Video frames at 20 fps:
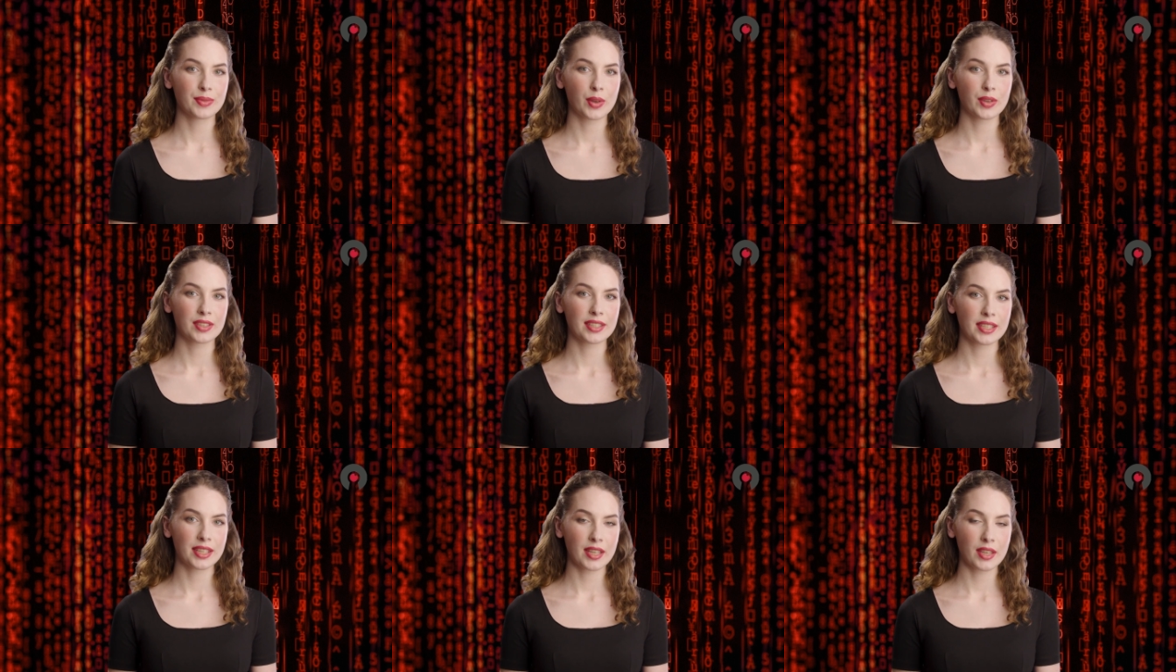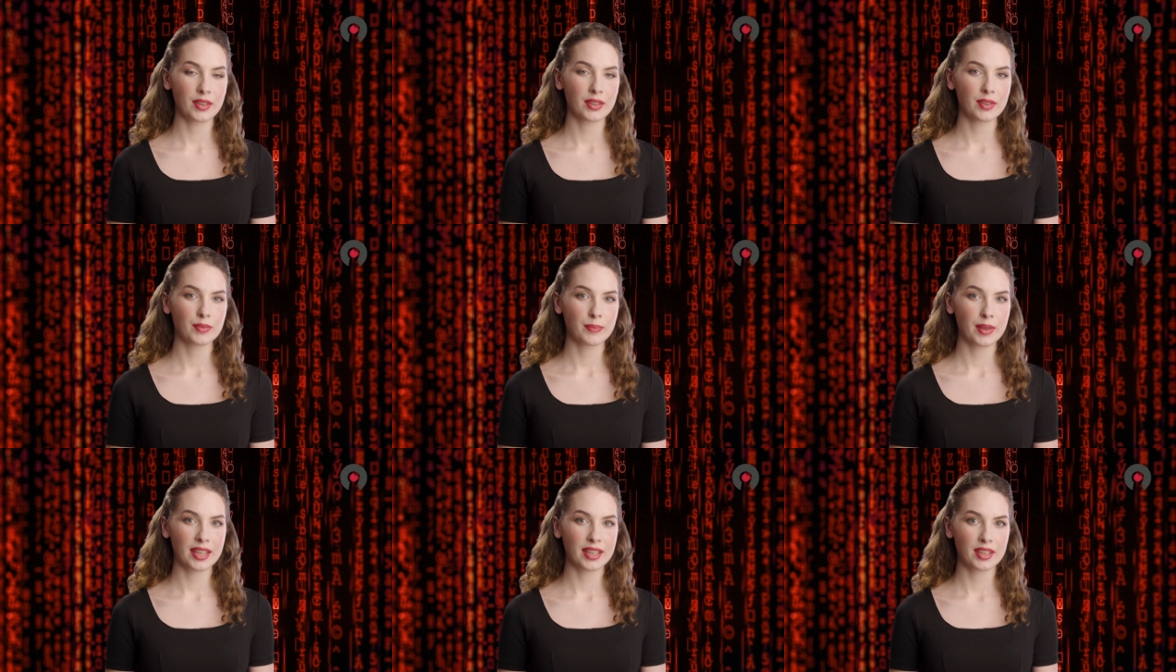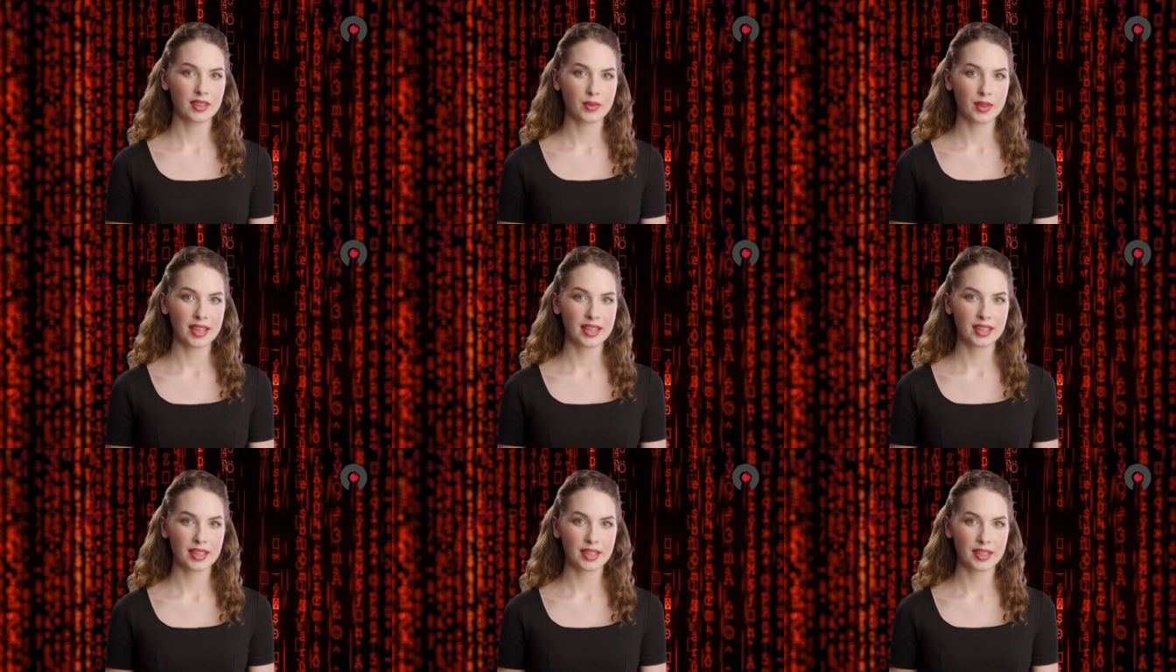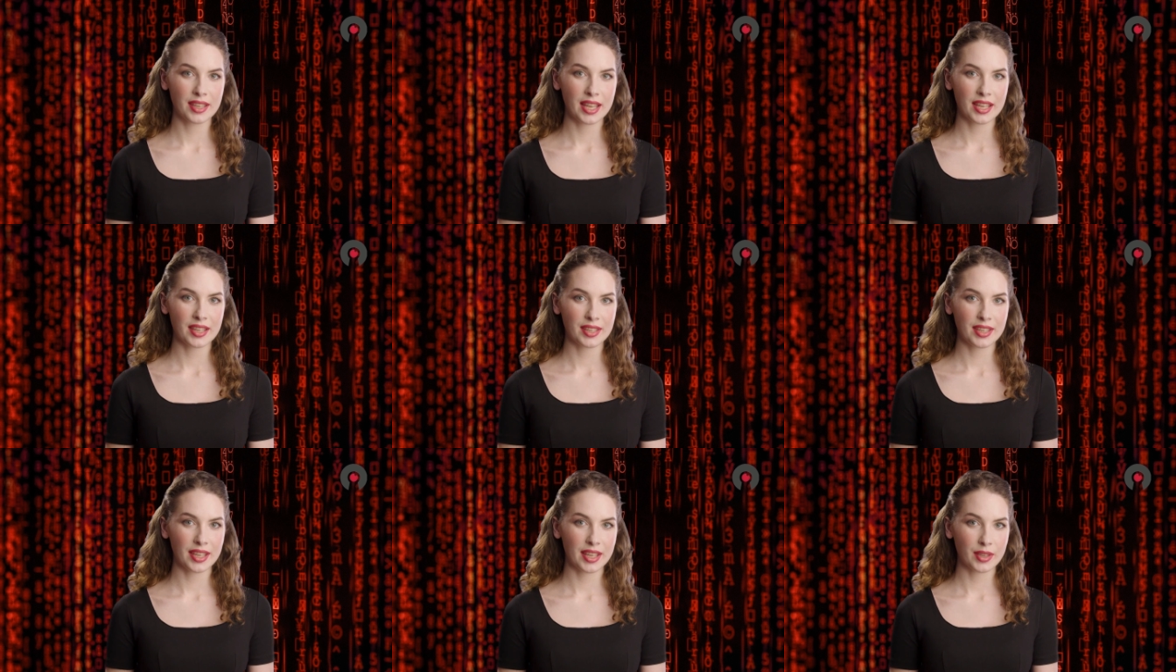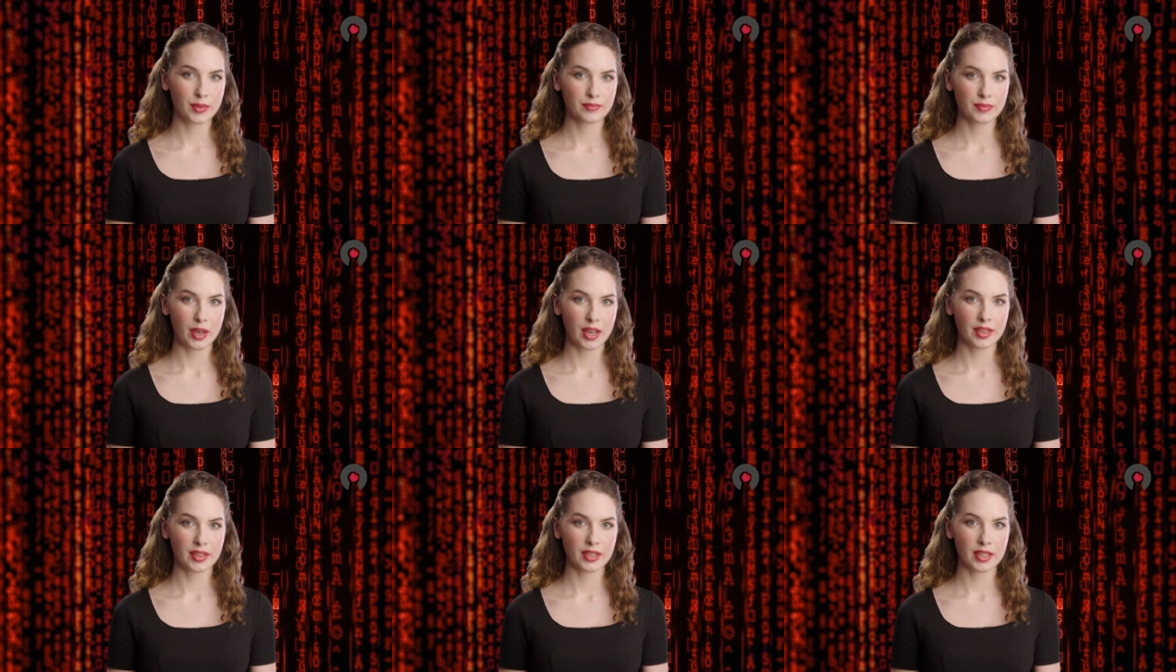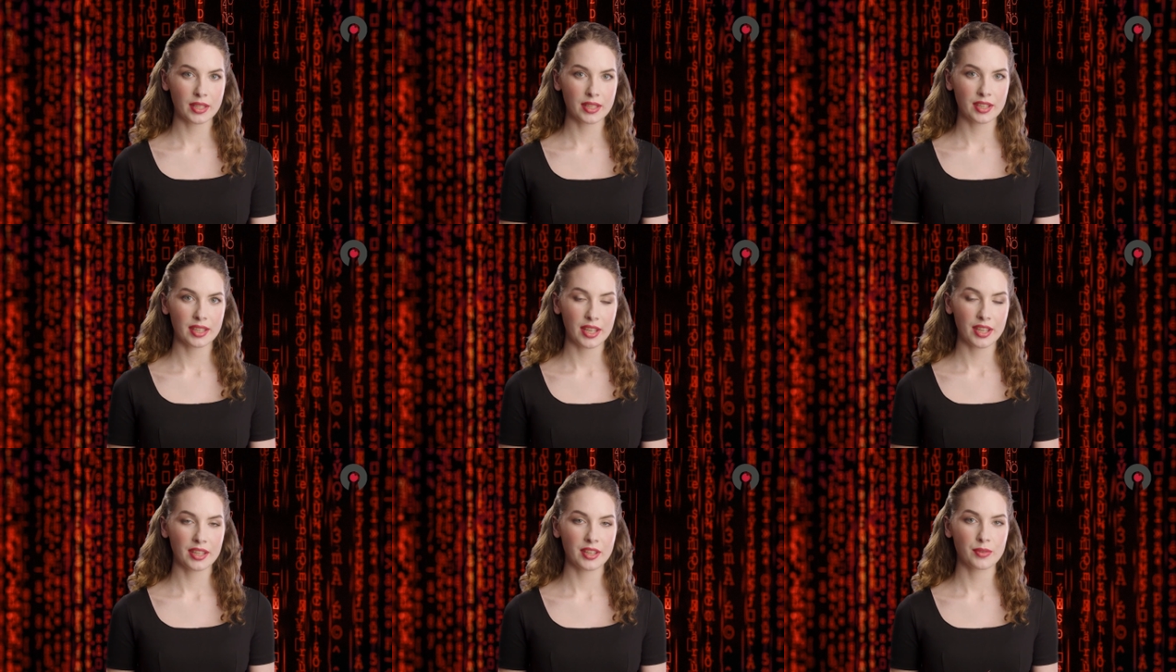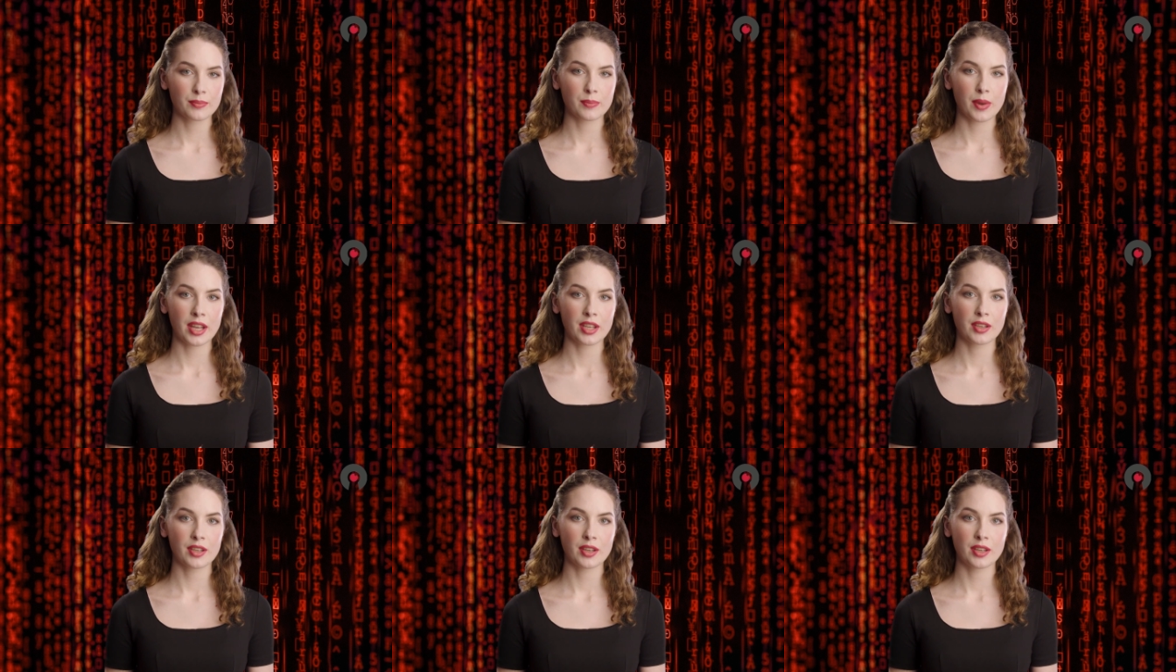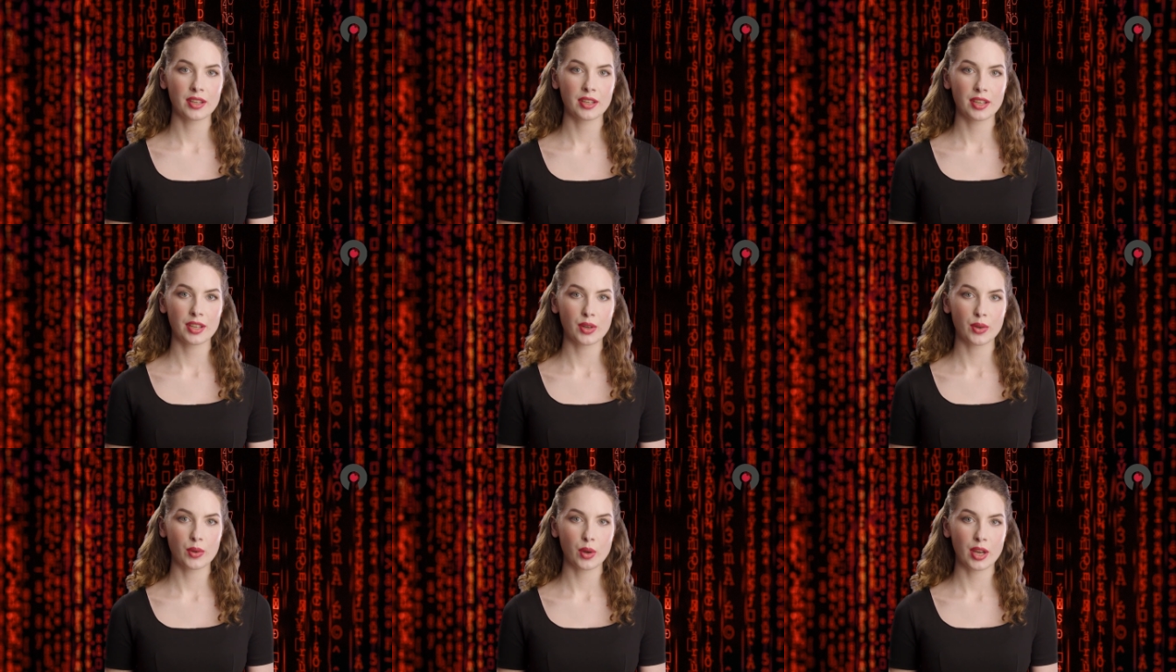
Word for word: Continuous penetration testing involves conducting regular,